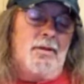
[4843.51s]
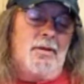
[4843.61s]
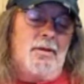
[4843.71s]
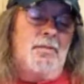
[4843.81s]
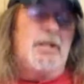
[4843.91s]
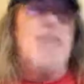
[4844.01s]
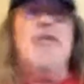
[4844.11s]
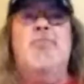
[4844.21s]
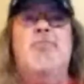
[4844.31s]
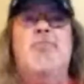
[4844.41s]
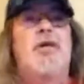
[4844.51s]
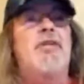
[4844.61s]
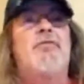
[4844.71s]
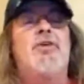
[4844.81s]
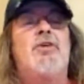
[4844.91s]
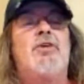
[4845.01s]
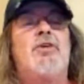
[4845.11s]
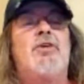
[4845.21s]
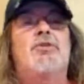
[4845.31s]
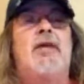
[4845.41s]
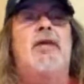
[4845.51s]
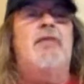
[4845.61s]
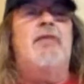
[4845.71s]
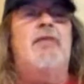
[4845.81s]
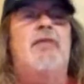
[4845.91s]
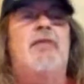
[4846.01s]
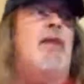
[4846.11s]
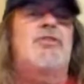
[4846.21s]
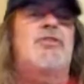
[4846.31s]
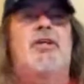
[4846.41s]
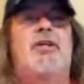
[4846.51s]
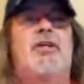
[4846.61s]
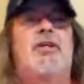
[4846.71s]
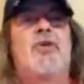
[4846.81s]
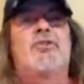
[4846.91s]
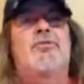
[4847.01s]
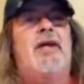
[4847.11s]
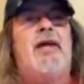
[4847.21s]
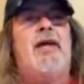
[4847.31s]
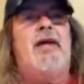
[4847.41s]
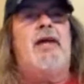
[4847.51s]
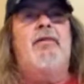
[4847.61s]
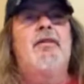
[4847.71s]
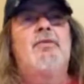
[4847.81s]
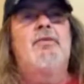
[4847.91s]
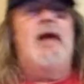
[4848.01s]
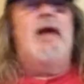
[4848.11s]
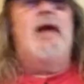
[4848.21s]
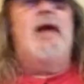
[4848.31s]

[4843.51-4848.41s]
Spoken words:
But he must bring the views, because every time I see a commercial for that, when they're having a